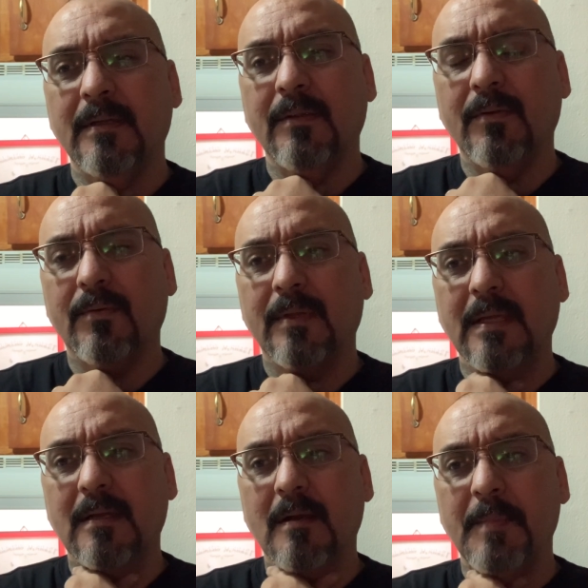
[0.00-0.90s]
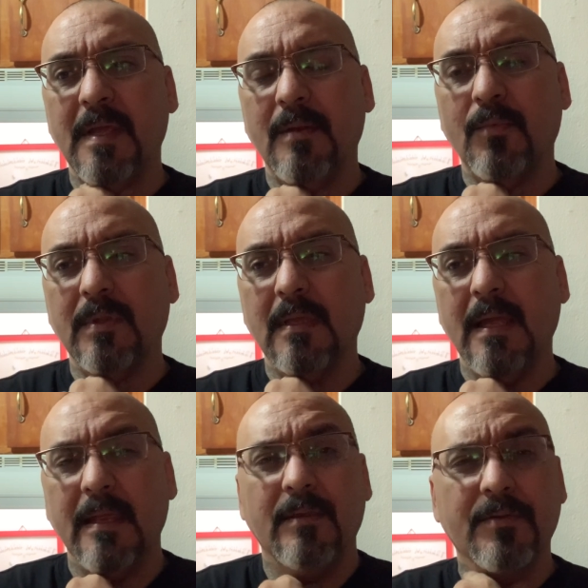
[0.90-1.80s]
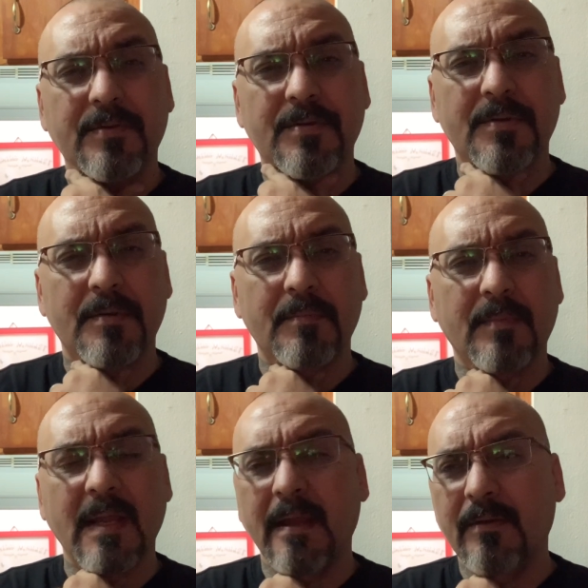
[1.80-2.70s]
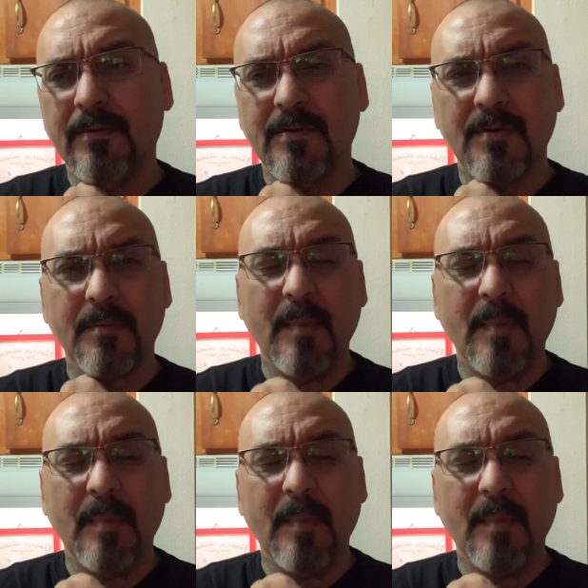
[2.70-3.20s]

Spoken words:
you know, they come in with the 8-year term, 9-year term.